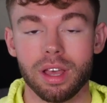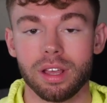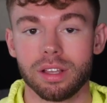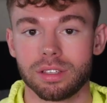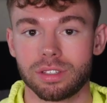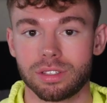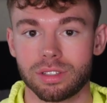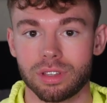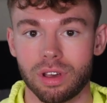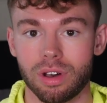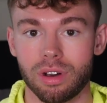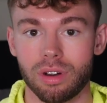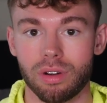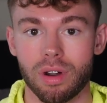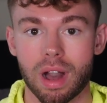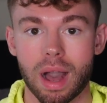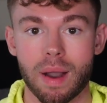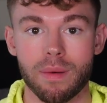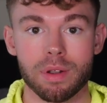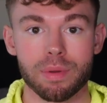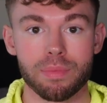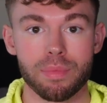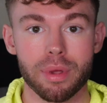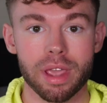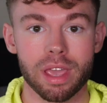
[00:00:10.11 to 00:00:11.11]
So I'm
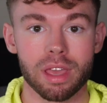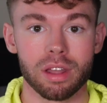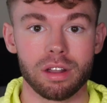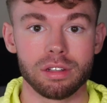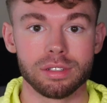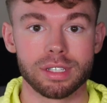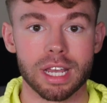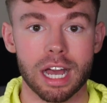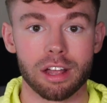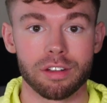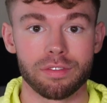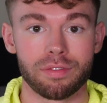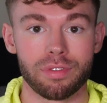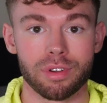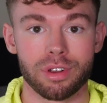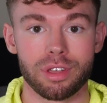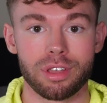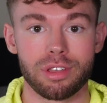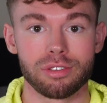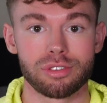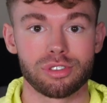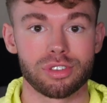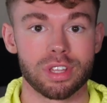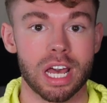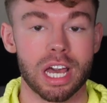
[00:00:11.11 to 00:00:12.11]
gonna break it all down for
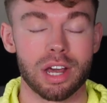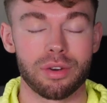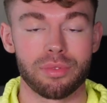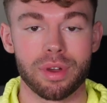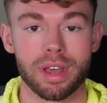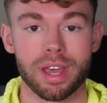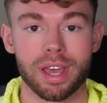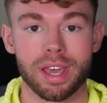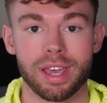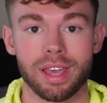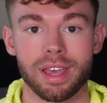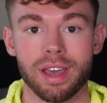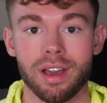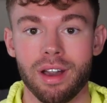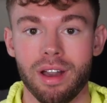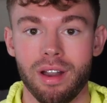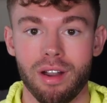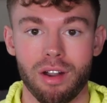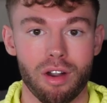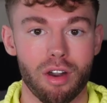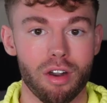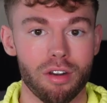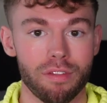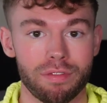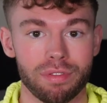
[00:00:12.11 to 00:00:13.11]
you so that way,
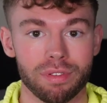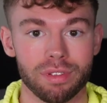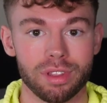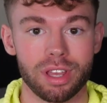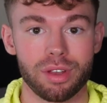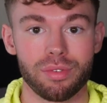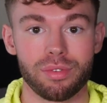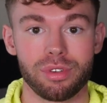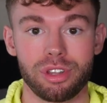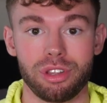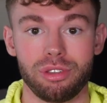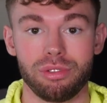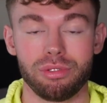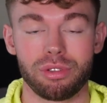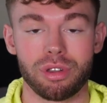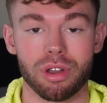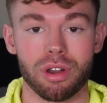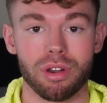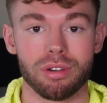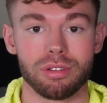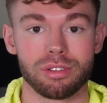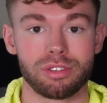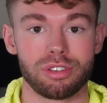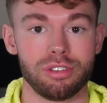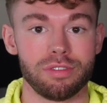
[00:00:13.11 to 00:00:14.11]
hopefully when you
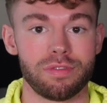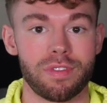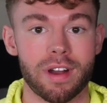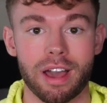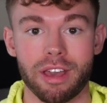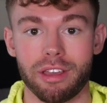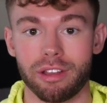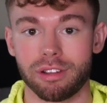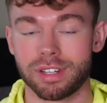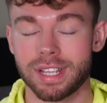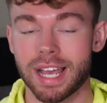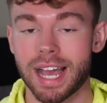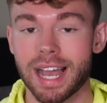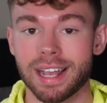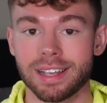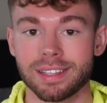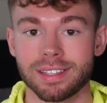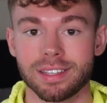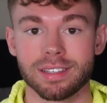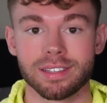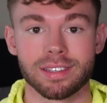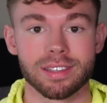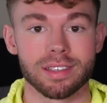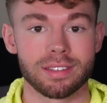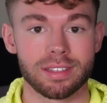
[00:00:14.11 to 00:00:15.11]
go to file your
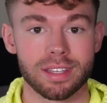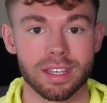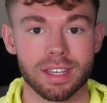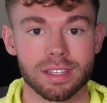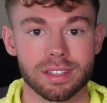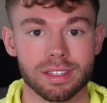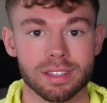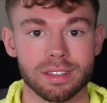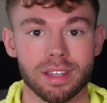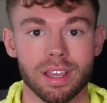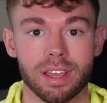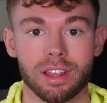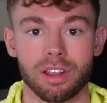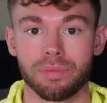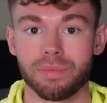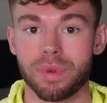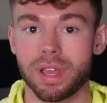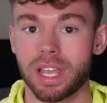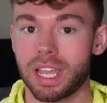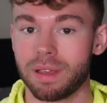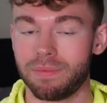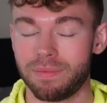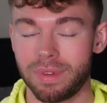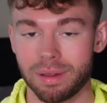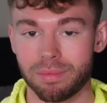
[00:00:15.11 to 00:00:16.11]
taxes this season, it'll
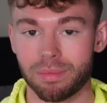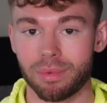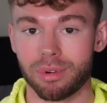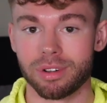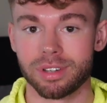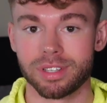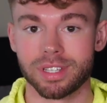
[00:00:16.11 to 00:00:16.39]
make a bit more